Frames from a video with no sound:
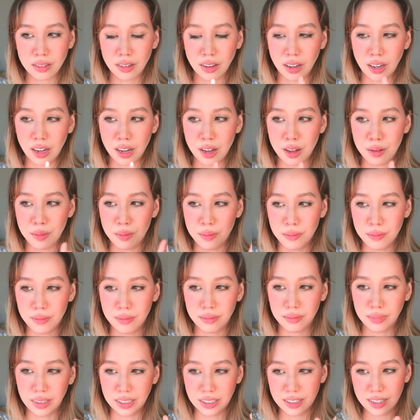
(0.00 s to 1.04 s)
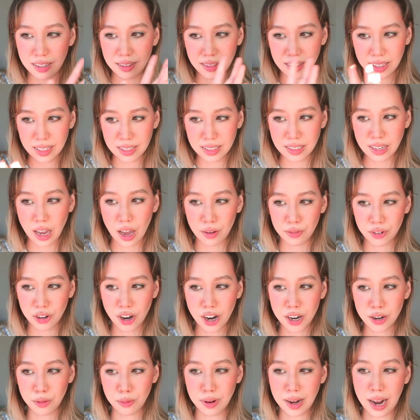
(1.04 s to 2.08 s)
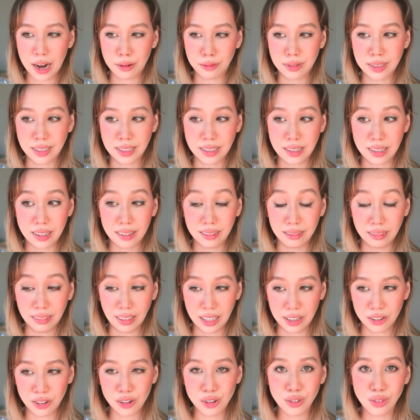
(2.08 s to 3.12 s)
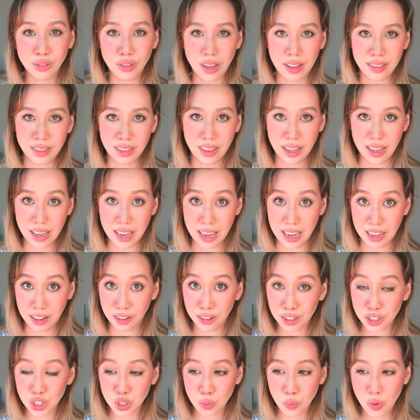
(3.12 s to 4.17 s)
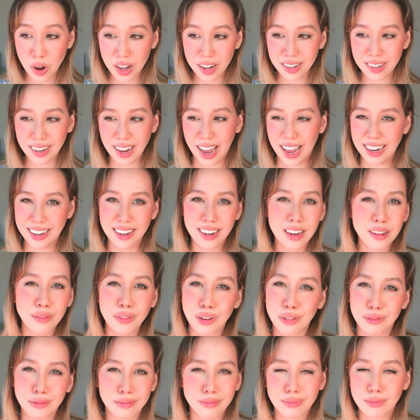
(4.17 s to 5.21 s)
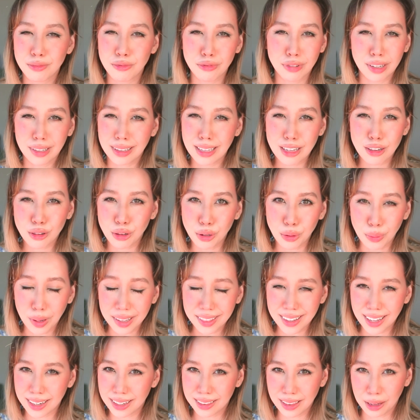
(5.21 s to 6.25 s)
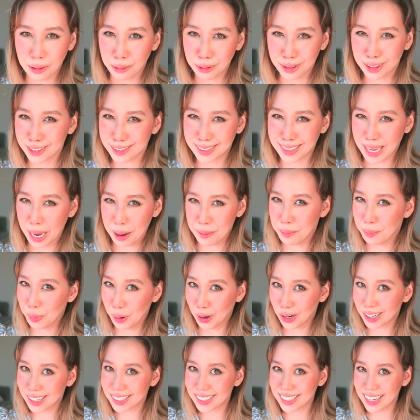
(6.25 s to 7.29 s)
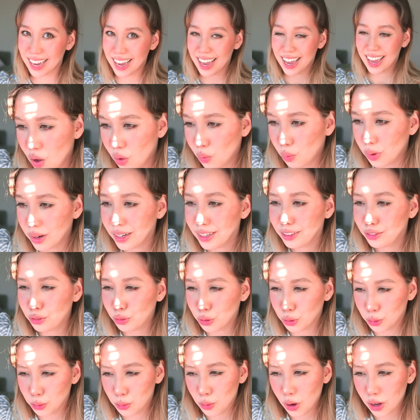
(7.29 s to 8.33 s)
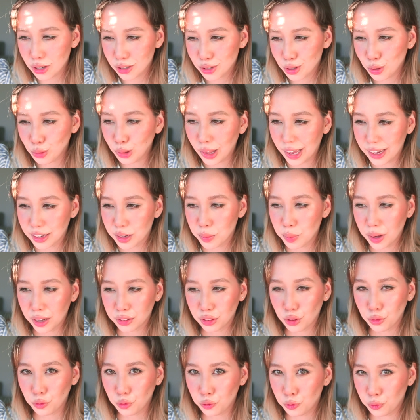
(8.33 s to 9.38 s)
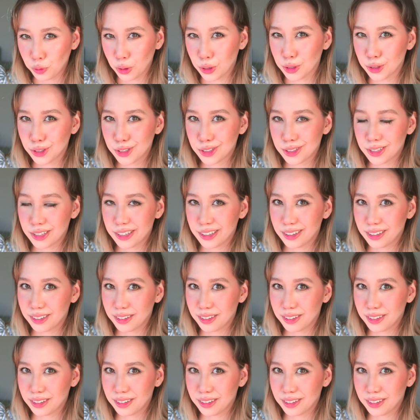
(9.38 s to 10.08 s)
like to this cover art when I was little than the English one. I didn't even really clue in that they were the same books. What I do also like about the first